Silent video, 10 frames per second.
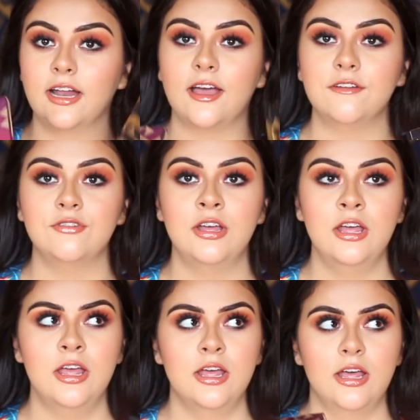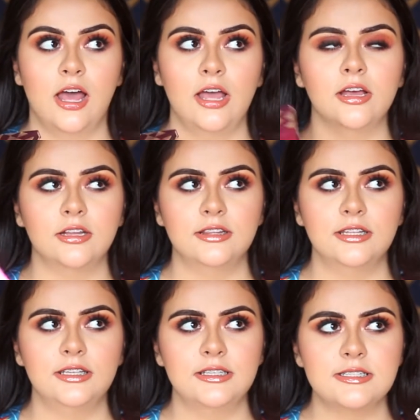I got
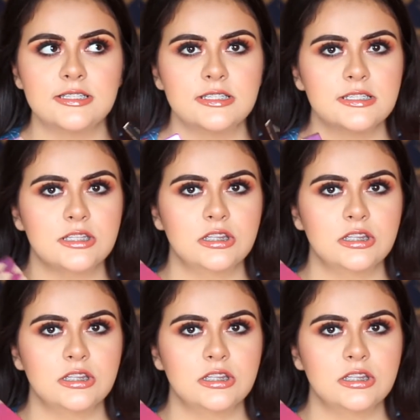these